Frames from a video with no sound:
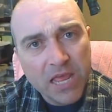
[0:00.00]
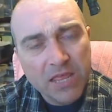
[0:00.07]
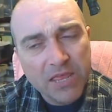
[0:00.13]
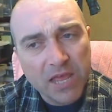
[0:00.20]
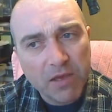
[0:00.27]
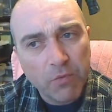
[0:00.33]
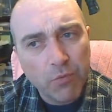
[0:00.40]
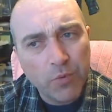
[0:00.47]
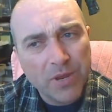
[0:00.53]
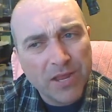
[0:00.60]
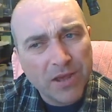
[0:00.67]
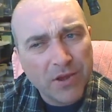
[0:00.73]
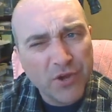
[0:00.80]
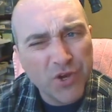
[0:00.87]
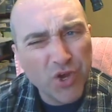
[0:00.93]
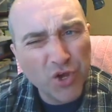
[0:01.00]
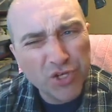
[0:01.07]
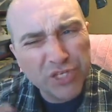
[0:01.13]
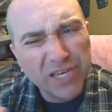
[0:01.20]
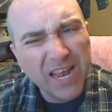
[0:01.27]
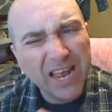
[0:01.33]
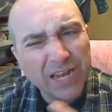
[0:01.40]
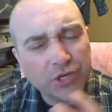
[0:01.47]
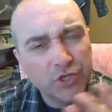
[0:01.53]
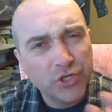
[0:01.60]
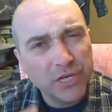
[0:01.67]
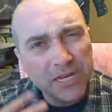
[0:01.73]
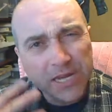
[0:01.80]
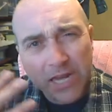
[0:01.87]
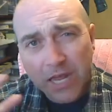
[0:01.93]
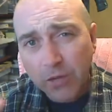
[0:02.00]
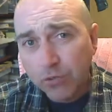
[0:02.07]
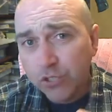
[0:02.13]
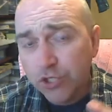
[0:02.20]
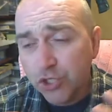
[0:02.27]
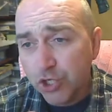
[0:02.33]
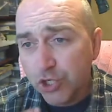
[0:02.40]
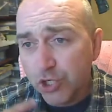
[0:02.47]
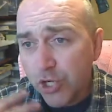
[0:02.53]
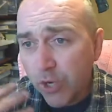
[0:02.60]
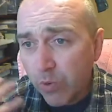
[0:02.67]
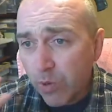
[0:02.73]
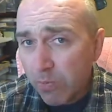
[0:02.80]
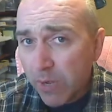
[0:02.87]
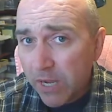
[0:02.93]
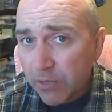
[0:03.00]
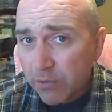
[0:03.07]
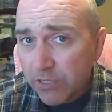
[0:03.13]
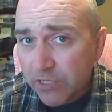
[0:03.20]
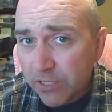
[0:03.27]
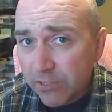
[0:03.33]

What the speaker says: that we are not actually allowed to know about?